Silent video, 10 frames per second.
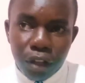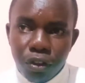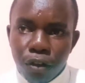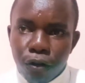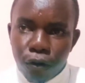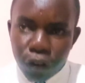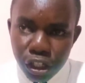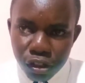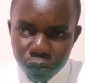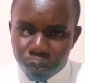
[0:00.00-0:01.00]
The
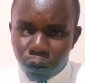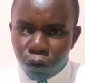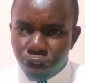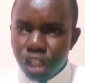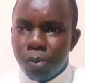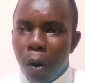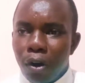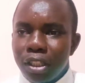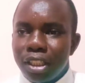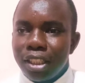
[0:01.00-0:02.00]
fish, fish
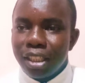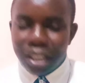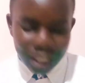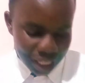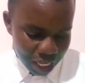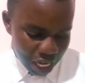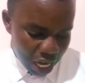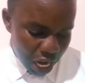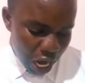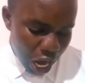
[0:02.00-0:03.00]
pond
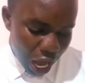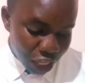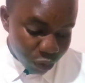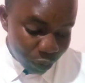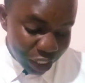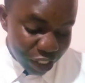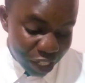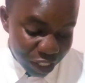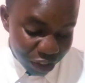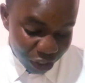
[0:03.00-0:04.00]
has been
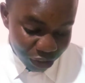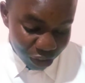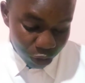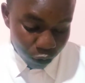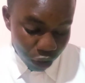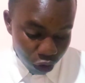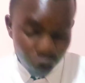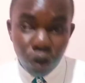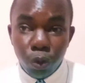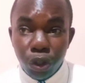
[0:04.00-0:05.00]
dangerously
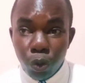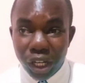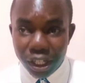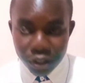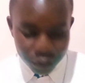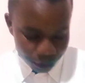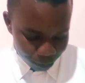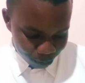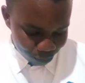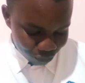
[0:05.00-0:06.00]
overgrown with weeds.
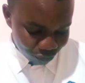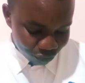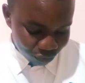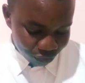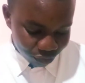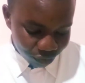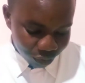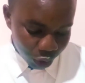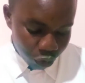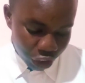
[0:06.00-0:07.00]

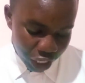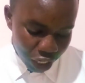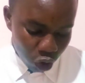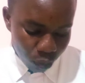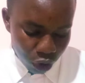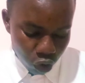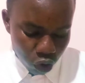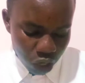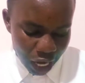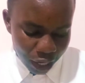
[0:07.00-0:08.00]
The yellow,
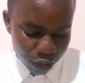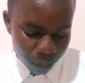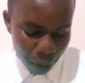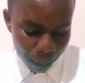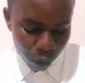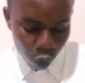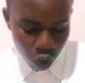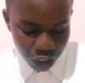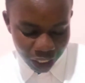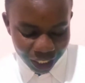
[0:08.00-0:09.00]
blue, and purple
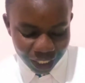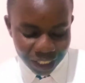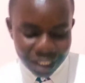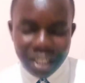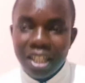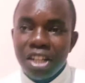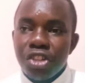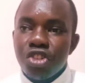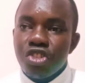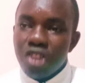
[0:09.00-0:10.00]
water lilies
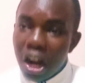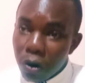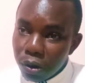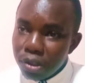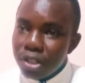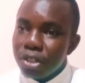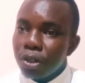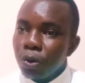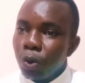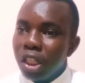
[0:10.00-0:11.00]
struggles
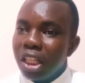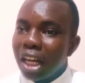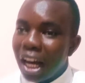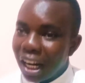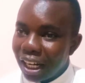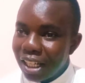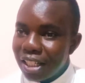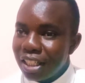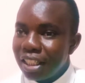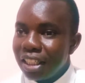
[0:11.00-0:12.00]
with
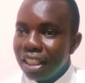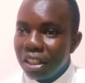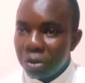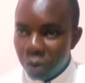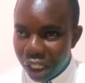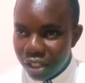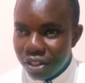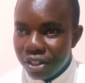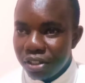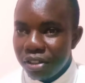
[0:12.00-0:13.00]
colorless
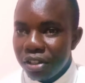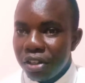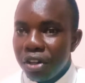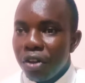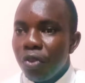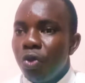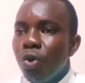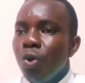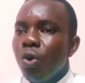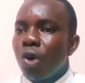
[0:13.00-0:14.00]
weeds.
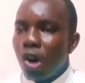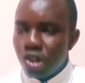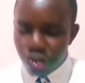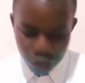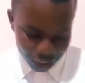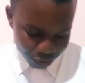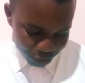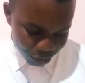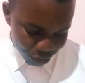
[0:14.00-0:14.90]
Through contrast,